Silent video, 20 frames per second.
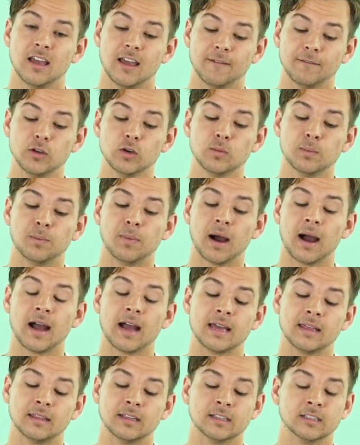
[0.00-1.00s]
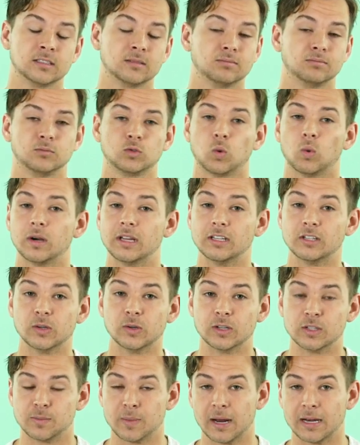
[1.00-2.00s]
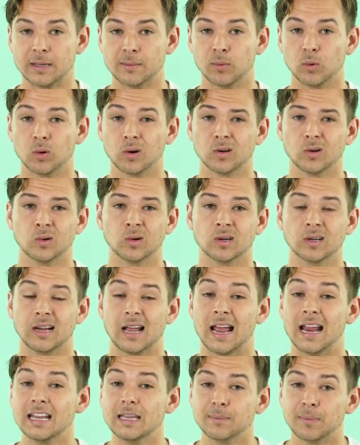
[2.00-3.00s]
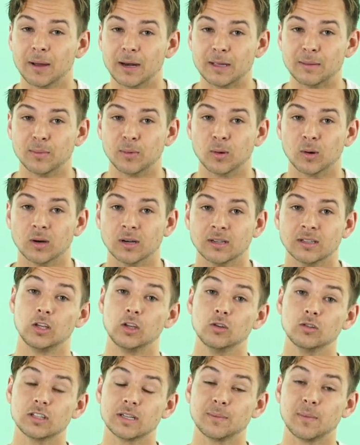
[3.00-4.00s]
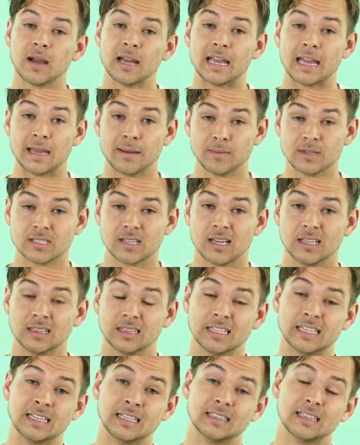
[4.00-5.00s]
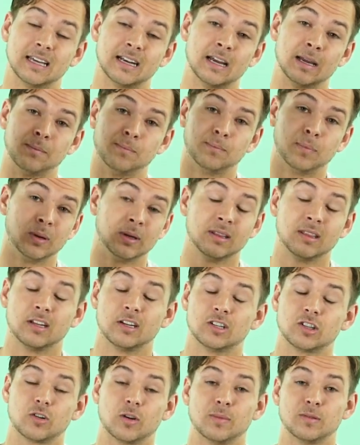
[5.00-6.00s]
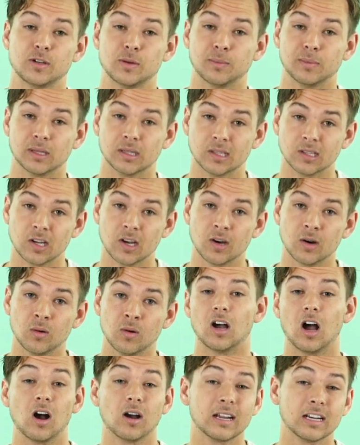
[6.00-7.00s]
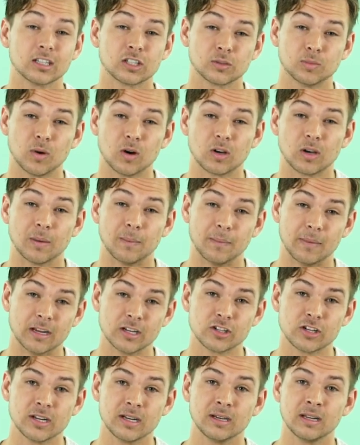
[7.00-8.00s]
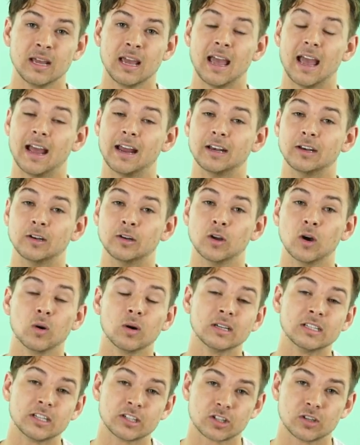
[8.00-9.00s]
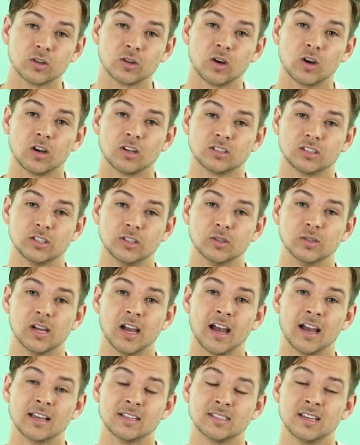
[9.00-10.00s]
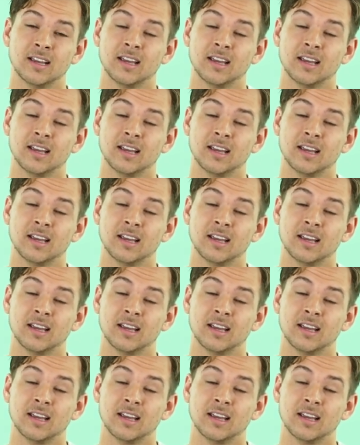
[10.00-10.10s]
if you buy this 22-inch penny board or any penny board using my Amazon link that I put in the description below, I'll get a small commission at no additional cost to you guys,